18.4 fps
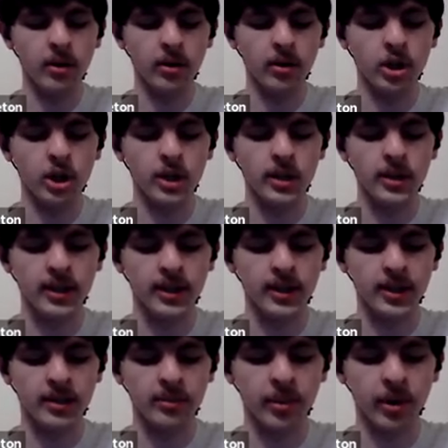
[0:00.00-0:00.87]
which it is
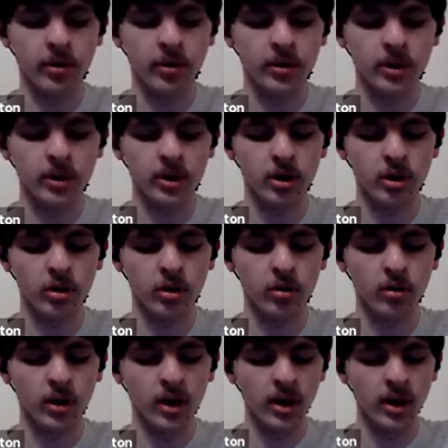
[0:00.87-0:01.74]
exposed
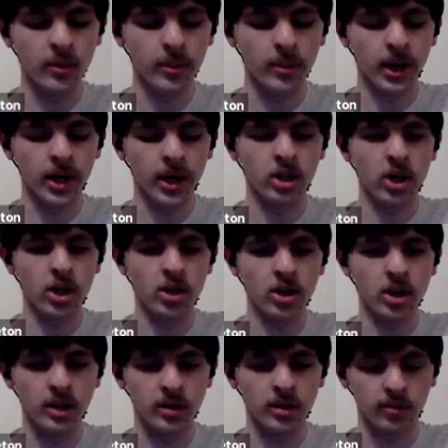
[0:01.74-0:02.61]
to by
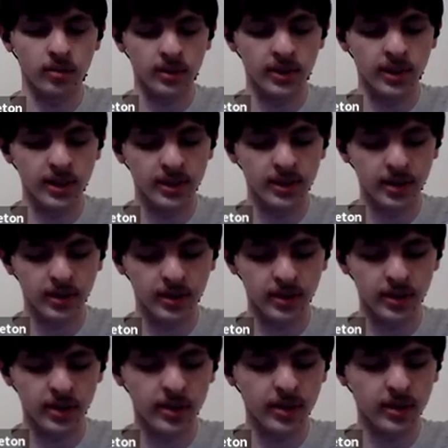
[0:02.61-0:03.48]
changing its
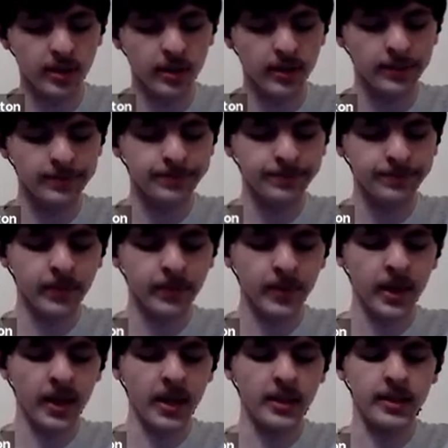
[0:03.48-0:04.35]
resistance.
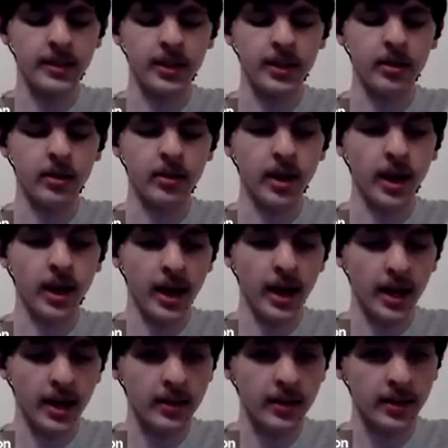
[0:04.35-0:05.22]
In
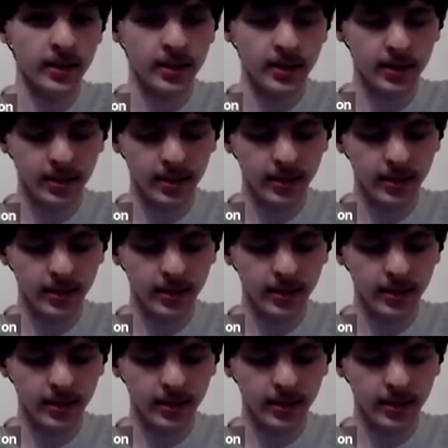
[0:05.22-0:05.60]
Tinkercad,